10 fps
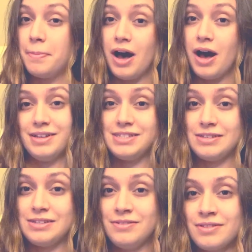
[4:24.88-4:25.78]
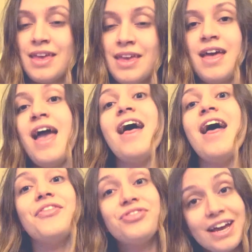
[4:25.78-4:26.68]
Emmaus.
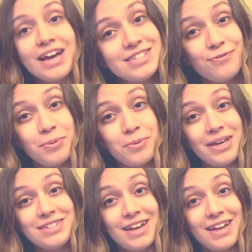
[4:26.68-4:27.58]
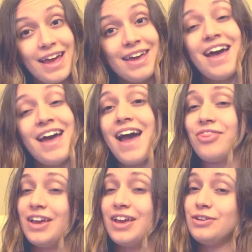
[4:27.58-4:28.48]
That's it for me today.
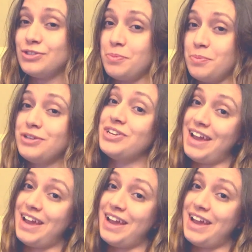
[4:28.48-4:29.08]
Thank you so much